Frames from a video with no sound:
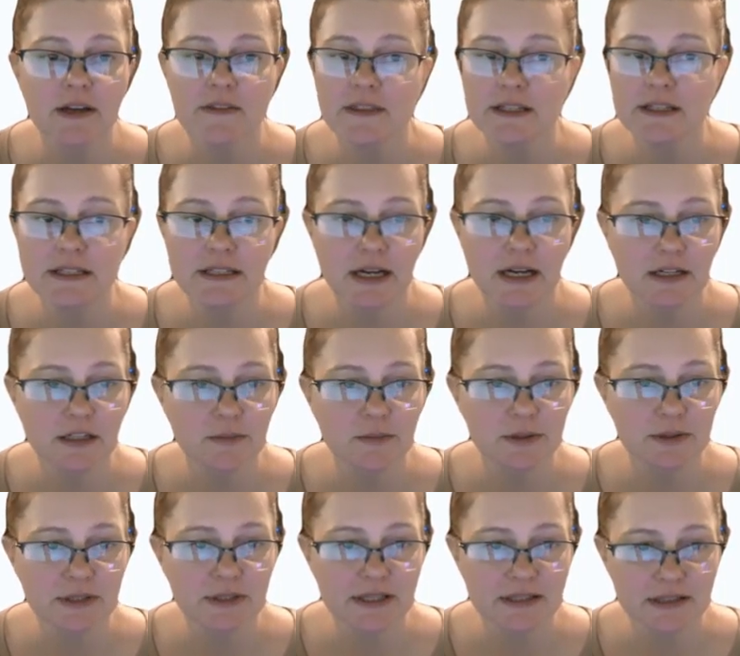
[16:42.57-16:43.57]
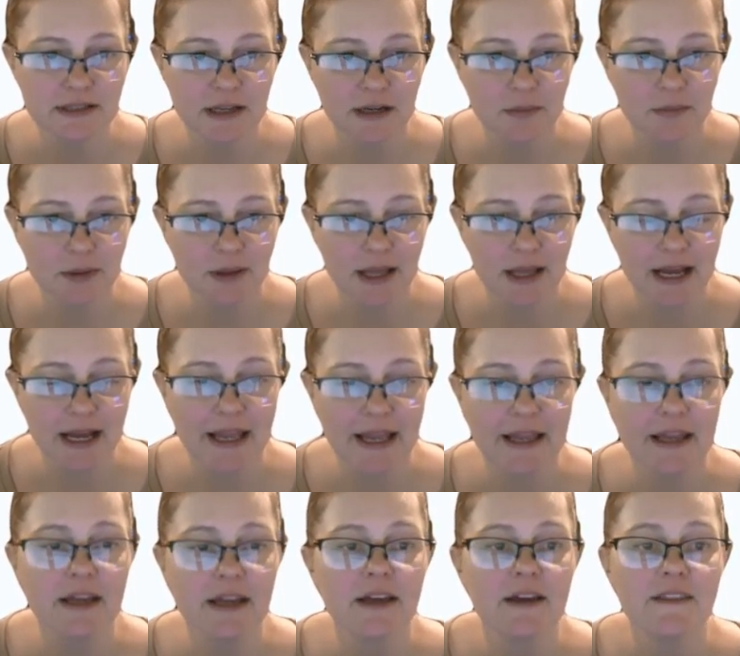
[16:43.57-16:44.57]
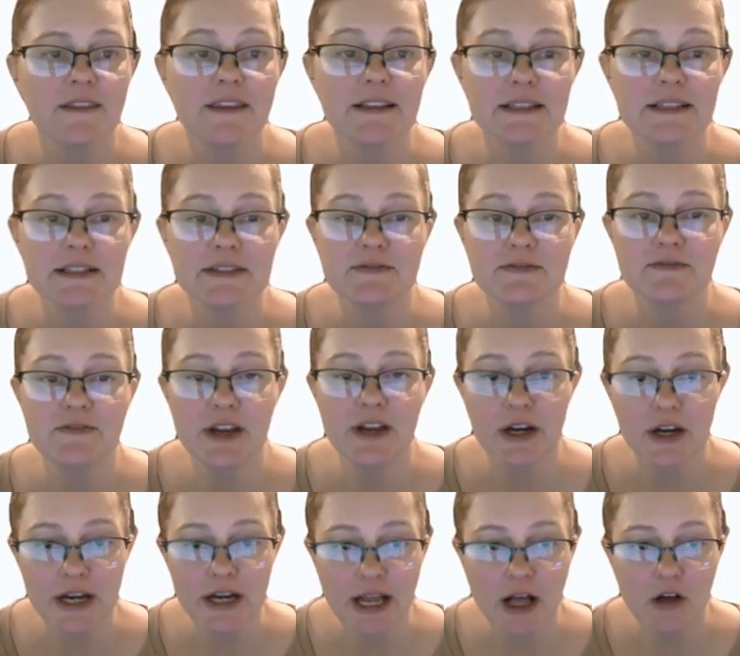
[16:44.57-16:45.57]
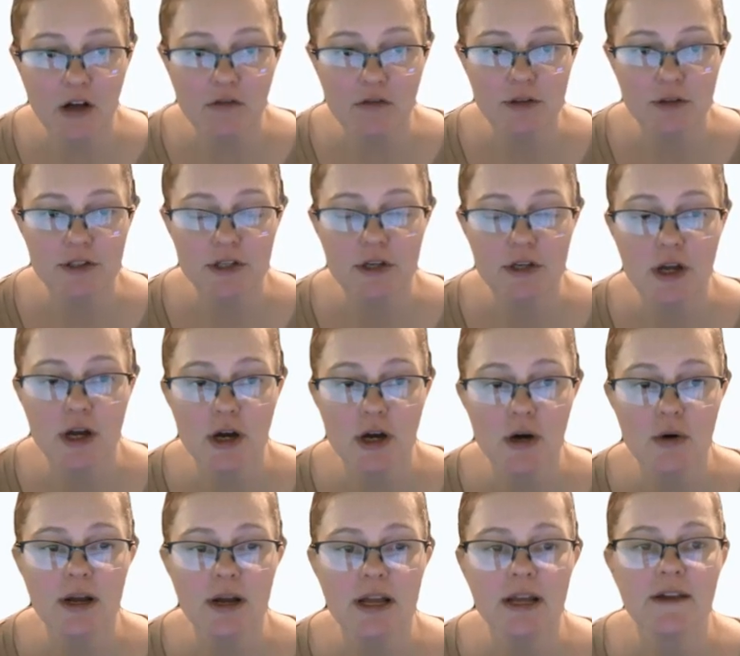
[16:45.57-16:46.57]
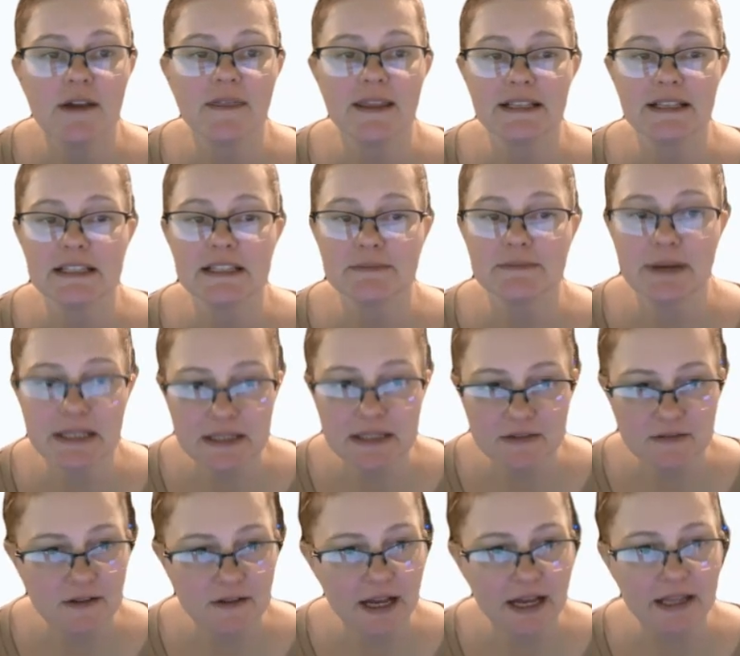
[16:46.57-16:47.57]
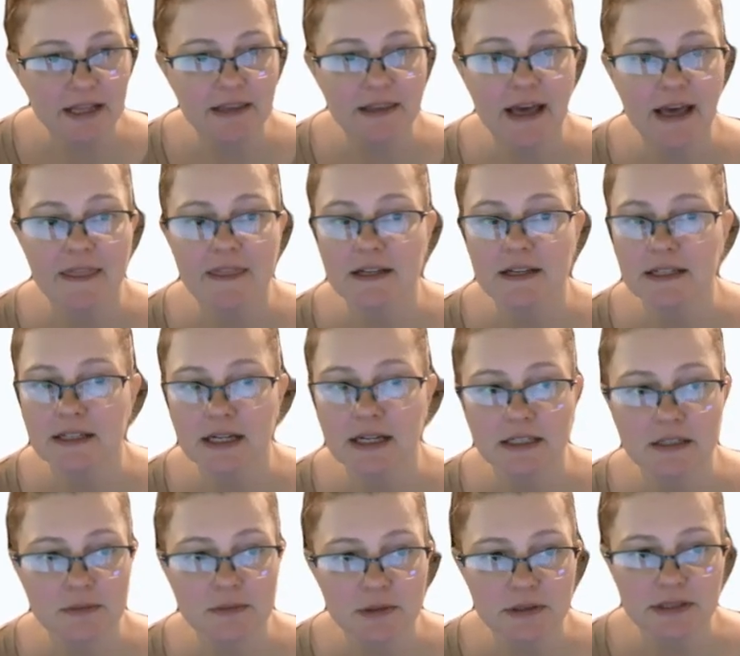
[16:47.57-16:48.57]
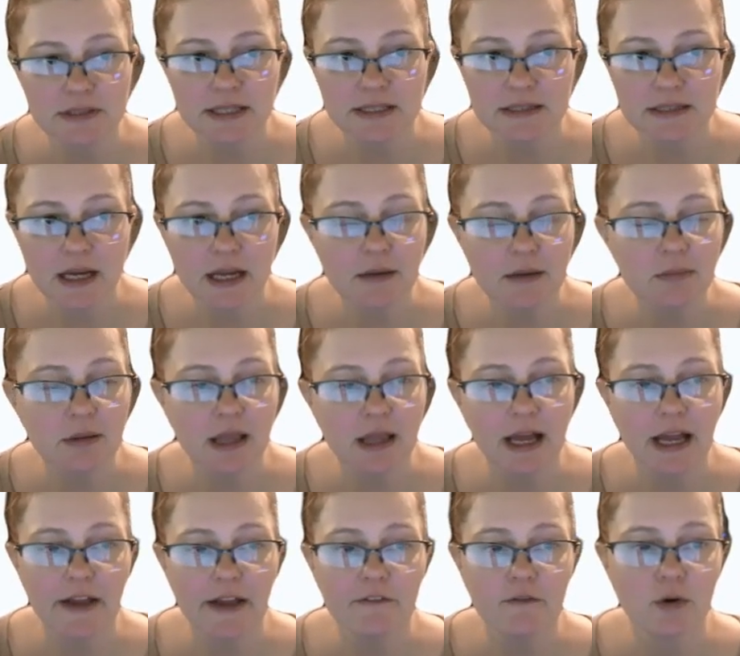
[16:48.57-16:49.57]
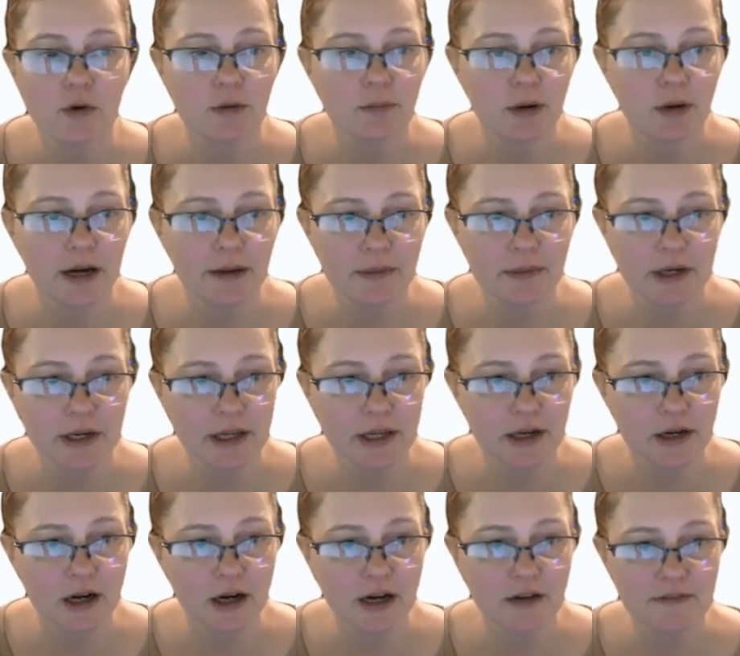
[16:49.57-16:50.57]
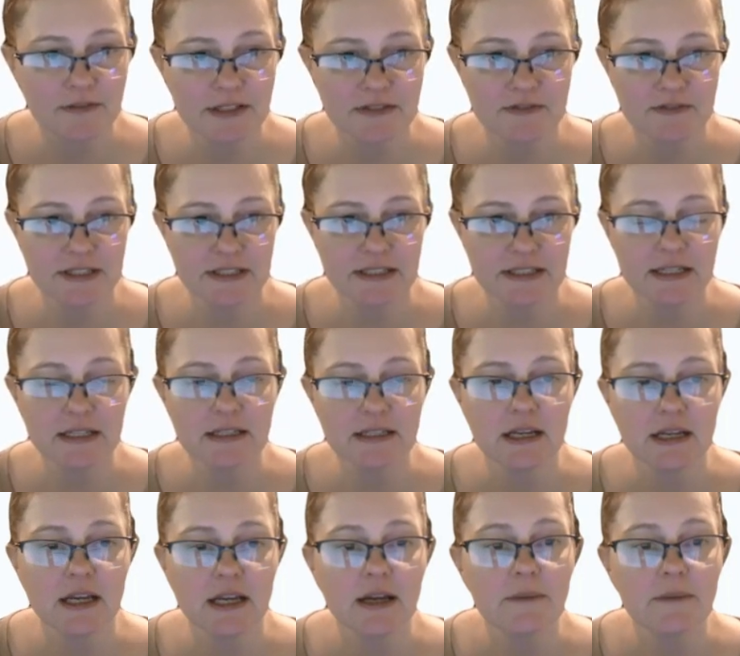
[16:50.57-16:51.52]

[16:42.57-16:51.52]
The deductible does not apply. This is very helpful to know. They specified that the deductible does not apply for a primary care office visit.